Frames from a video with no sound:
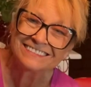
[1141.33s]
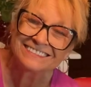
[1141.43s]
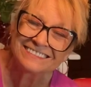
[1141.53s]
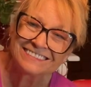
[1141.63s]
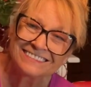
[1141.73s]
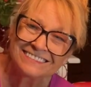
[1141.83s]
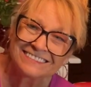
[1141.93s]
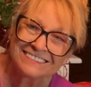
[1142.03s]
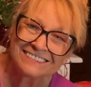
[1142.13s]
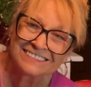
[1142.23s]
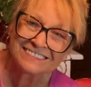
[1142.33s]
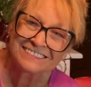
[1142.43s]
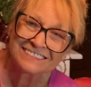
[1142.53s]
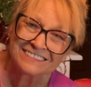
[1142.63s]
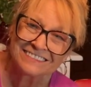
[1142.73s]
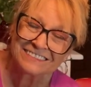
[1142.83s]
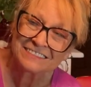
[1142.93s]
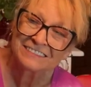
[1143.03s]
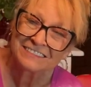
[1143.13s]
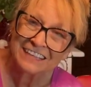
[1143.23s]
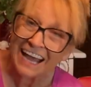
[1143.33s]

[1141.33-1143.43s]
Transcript: [no speech]